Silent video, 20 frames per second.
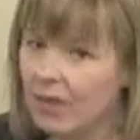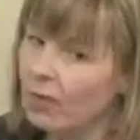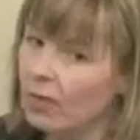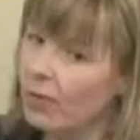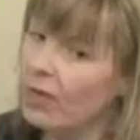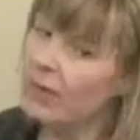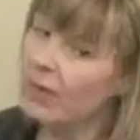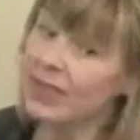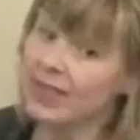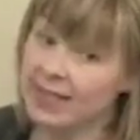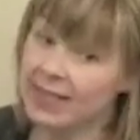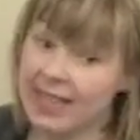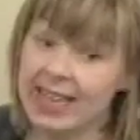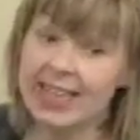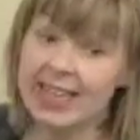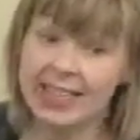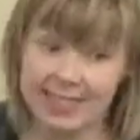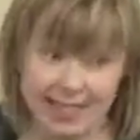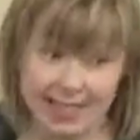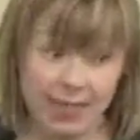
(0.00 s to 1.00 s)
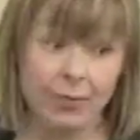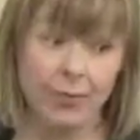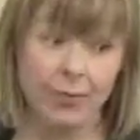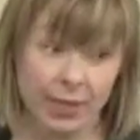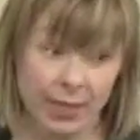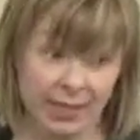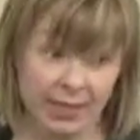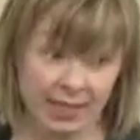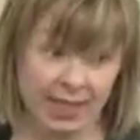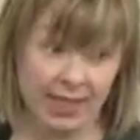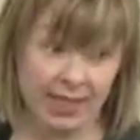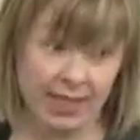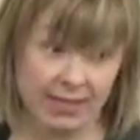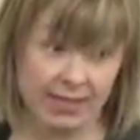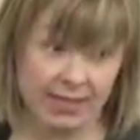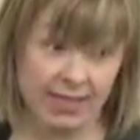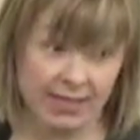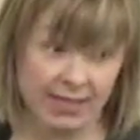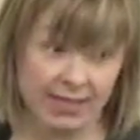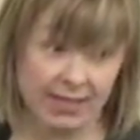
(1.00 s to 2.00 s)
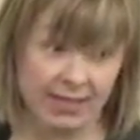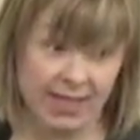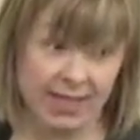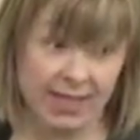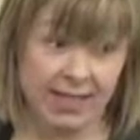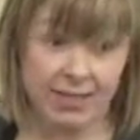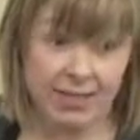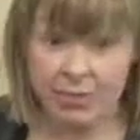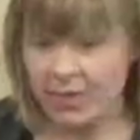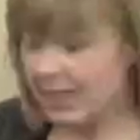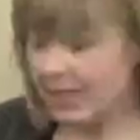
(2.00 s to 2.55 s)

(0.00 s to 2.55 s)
we say it differently, right? We